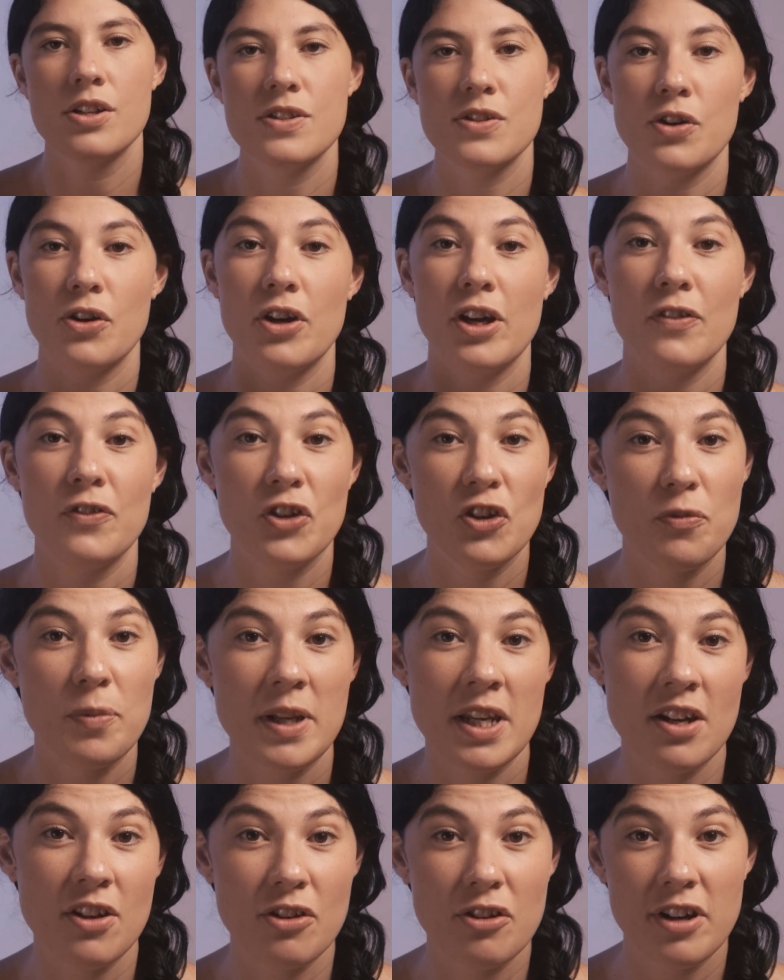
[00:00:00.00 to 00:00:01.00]
So if you've
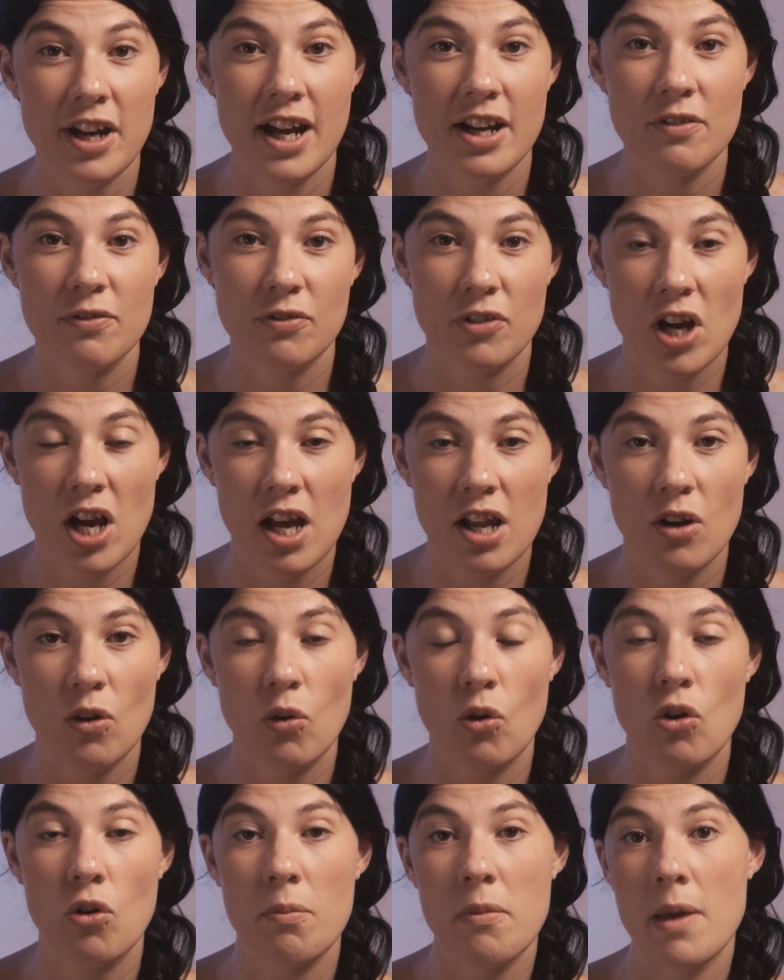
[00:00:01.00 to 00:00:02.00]
been in a creative rut,
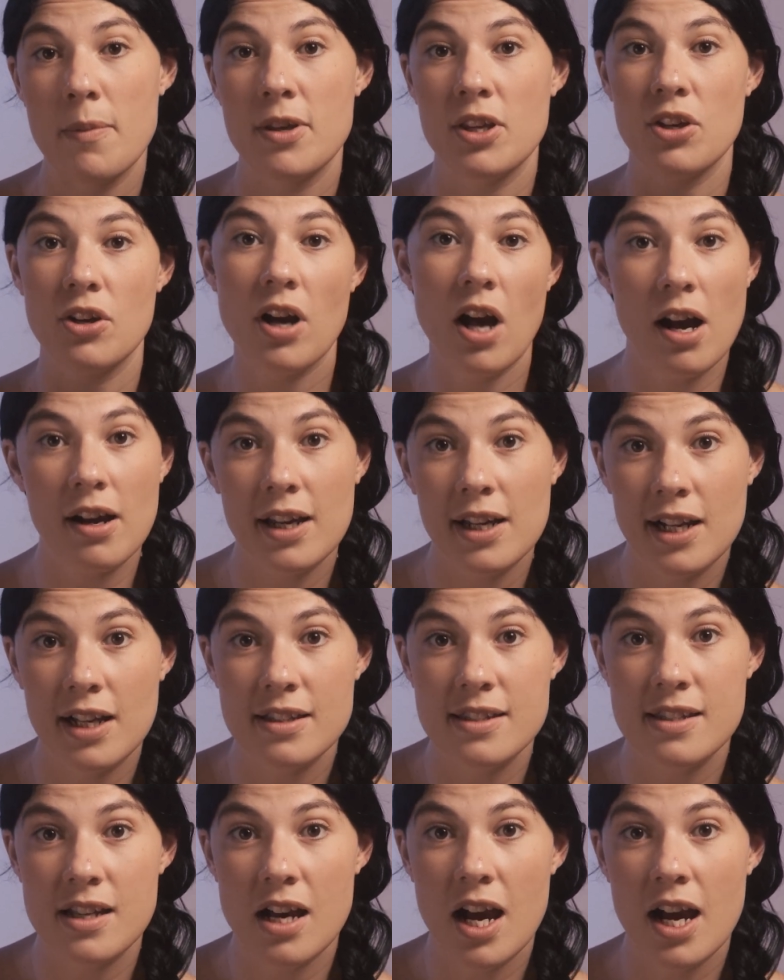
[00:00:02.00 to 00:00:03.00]
or maybe you can't get
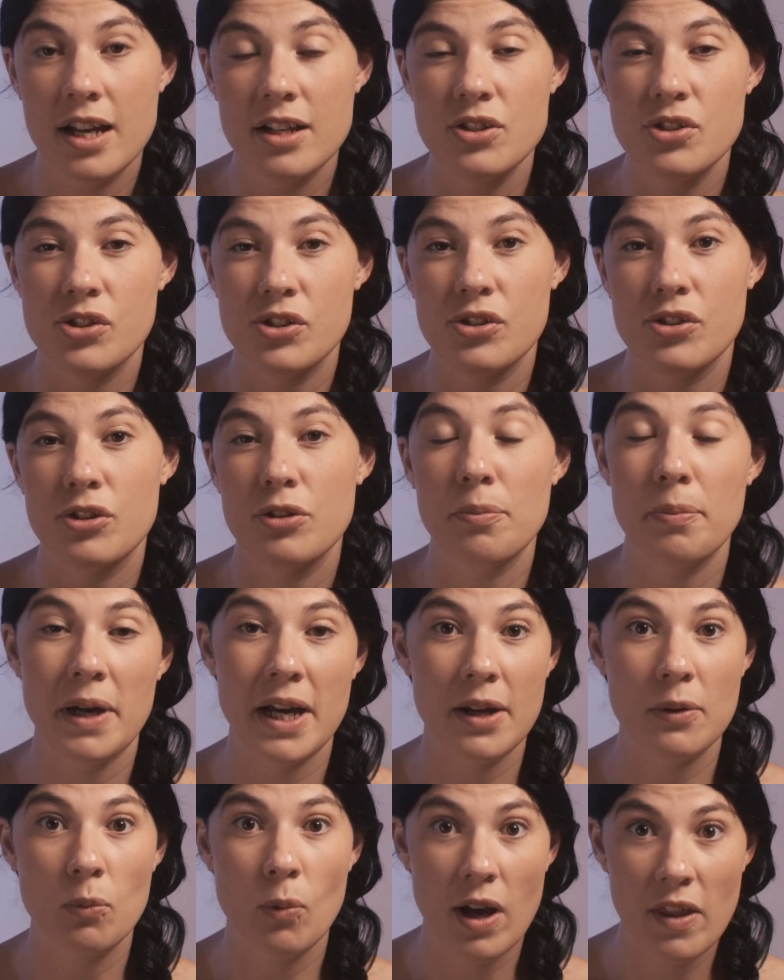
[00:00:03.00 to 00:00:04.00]
outside due to
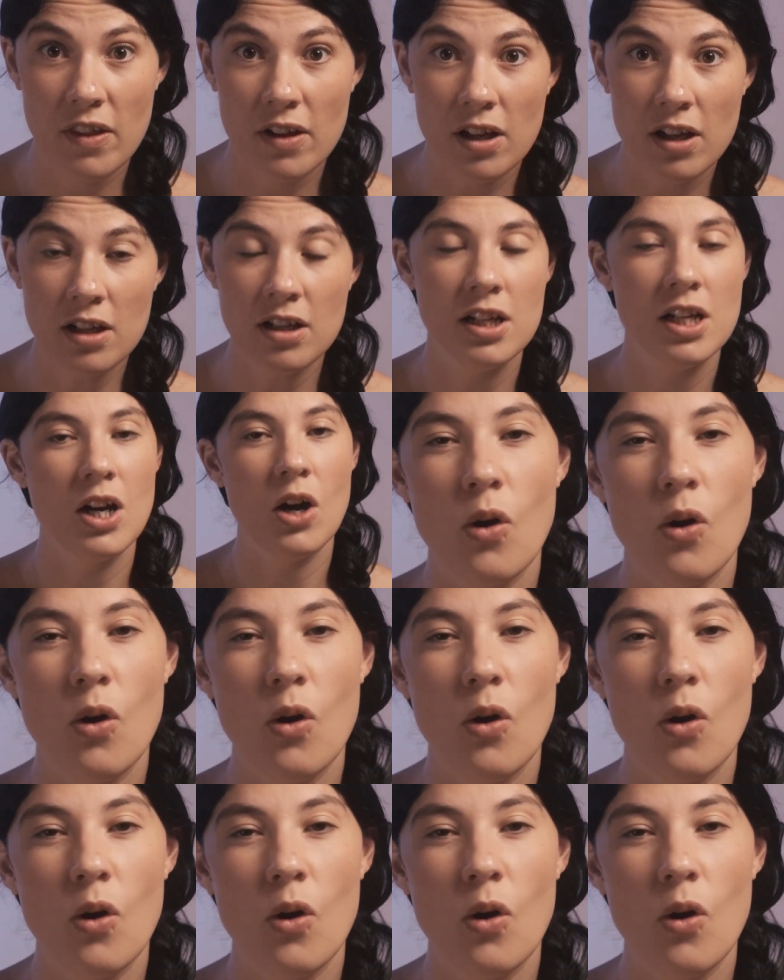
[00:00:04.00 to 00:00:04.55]
bad weather,